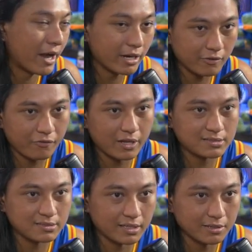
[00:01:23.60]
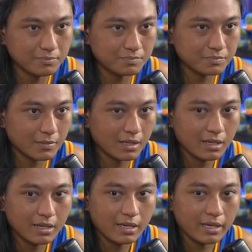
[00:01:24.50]
FrankerFaceZ
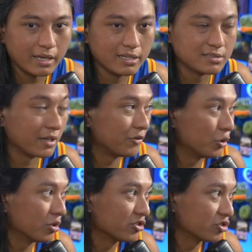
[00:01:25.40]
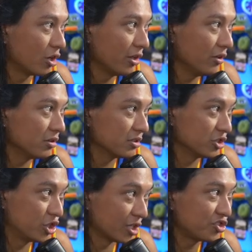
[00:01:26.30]
is if you install
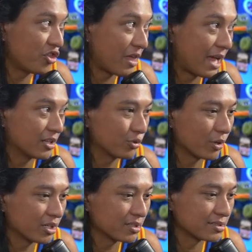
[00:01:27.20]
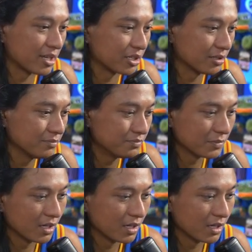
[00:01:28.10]
just that Twitch extension,